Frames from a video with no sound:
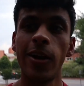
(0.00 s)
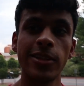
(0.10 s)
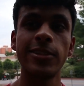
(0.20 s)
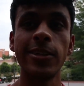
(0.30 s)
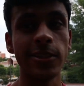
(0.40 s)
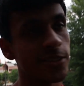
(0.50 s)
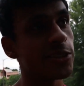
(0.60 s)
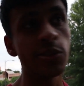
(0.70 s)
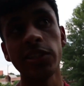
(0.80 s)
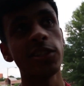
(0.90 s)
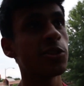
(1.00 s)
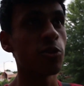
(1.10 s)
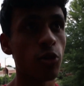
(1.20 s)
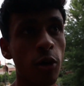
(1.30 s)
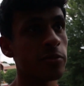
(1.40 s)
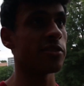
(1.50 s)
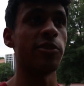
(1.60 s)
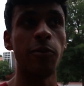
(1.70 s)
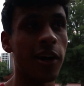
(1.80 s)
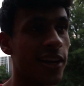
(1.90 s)
Honestly, it's your traditional dorms
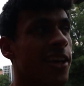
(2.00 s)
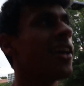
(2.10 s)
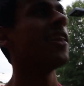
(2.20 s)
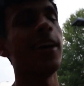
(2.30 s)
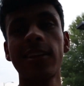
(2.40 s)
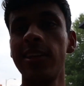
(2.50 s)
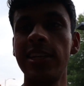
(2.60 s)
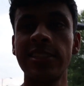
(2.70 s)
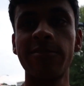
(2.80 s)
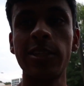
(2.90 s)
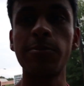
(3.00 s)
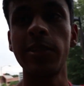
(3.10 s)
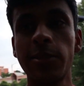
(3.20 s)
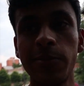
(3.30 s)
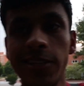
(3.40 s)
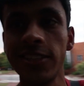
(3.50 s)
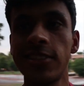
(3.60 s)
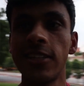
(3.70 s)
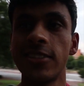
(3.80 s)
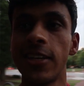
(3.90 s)
if you want. That classic freshman
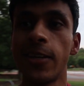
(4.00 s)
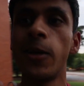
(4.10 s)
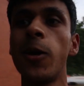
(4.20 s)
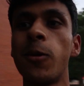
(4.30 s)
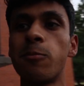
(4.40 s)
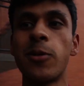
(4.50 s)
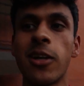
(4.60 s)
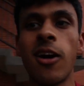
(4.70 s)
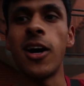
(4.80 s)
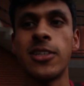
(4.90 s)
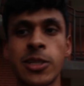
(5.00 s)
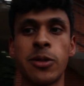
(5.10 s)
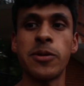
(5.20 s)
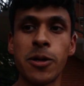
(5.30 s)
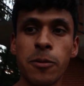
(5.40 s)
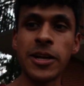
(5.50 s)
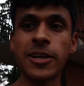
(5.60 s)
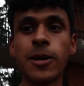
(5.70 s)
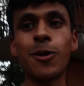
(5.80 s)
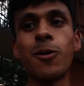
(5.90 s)
experience at State, Bragaw is gonna be your way
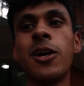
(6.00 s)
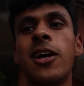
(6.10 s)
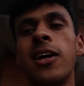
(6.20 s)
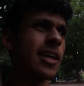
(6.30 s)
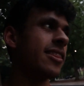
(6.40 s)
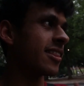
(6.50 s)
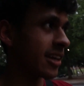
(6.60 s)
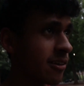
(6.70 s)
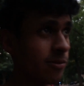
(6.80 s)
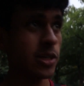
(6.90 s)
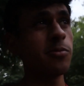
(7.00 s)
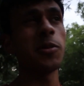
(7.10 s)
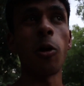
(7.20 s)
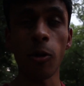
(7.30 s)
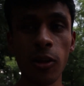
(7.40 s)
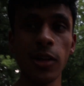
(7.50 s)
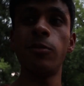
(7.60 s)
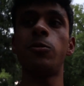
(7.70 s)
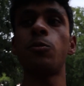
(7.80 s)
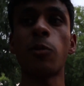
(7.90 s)
to go. I think freshmen are
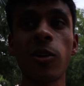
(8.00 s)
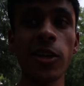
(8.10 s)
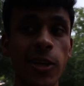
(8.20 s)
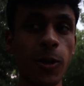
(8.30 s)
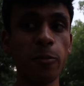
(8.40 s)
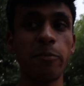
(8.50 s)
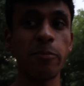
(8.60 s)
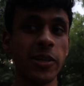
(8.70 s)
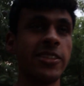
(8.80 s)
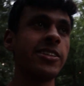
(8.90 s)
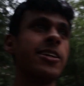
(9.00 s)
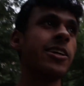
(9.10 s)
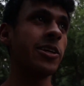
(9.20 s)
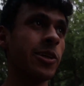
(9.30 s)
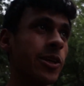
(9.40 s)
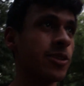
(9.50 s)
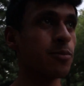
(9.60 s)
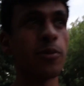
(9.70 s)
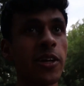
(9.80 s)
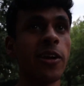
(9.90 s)
allowed to park here, but
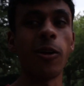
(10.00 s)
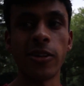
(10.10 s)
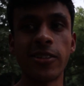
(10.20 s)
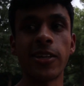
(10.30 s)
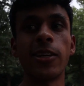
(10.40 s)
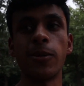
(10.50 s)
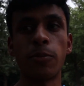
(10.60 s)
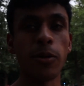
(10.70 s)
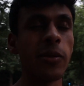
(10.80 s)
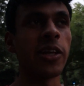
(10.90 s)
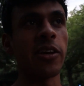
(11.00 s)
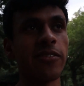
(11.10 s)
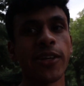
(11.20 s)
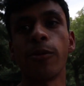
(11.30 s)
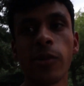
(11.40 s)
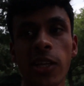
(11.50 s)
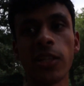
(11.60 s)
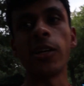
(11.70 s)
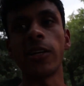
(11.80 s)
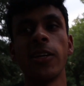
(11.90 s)
it's pretty hard to get a permit. Like you have to get really
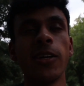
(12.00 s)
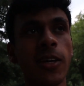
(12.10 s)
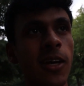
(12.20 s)
lucky.